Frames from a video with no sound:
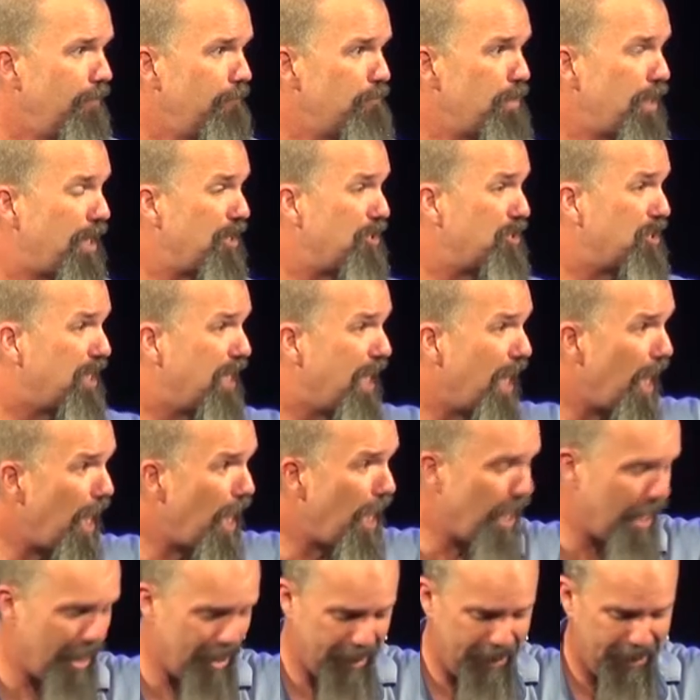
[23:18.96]
Because
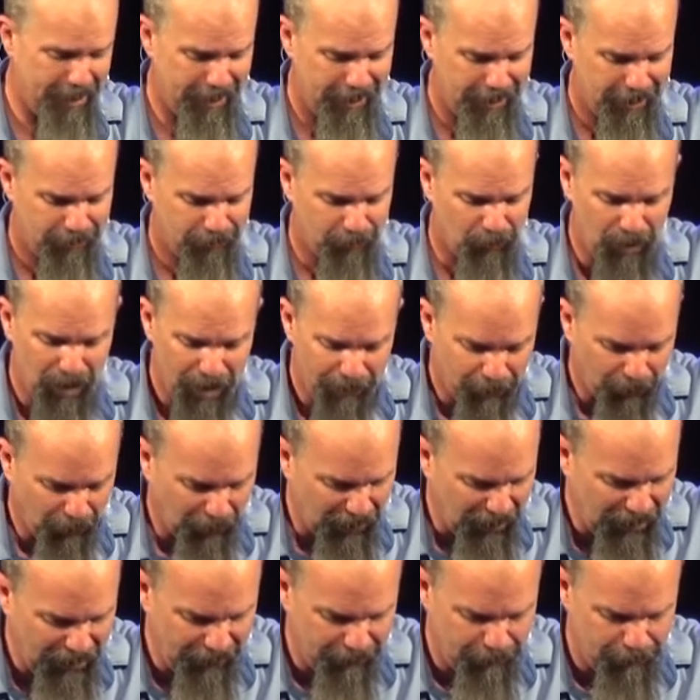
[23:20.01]
God will never
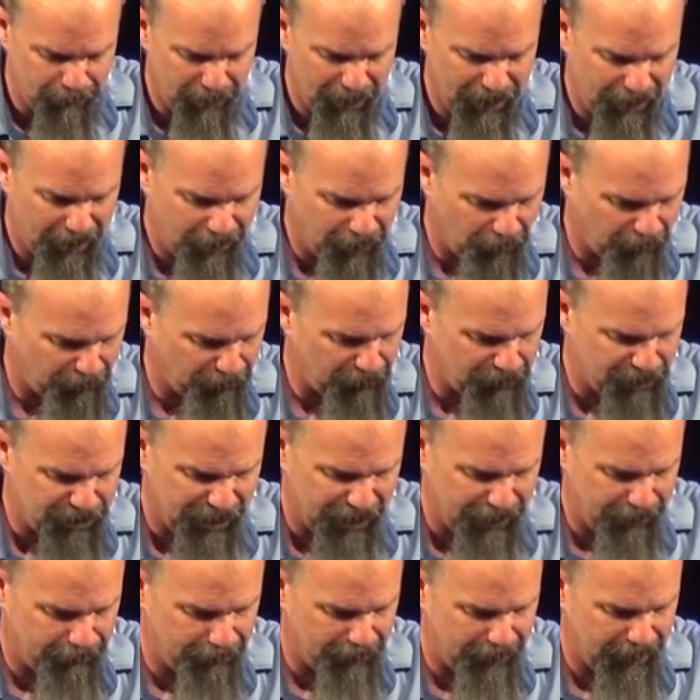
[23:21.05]
leave me or
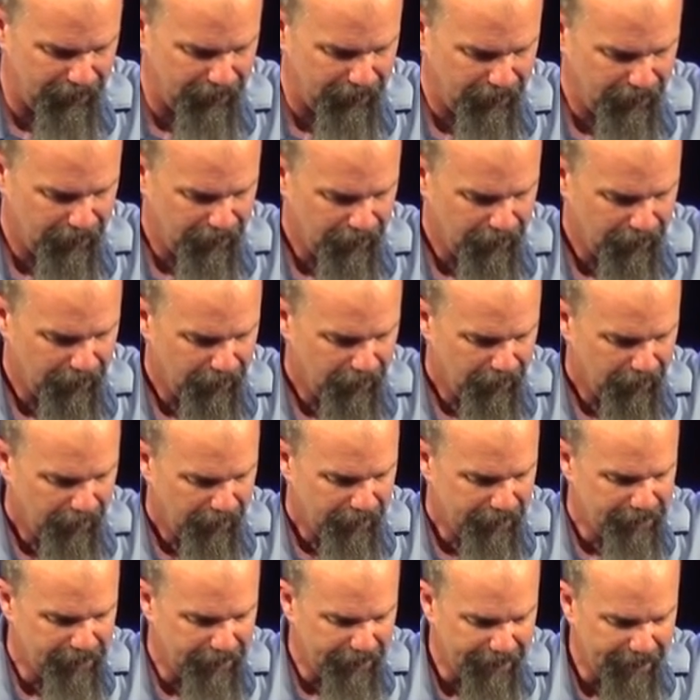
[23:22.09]
forsake me.
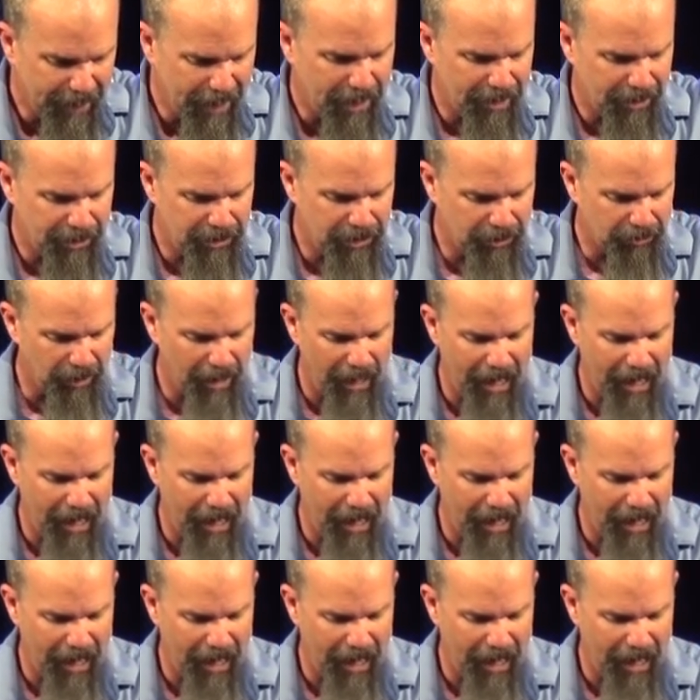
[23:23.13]
You see, God is still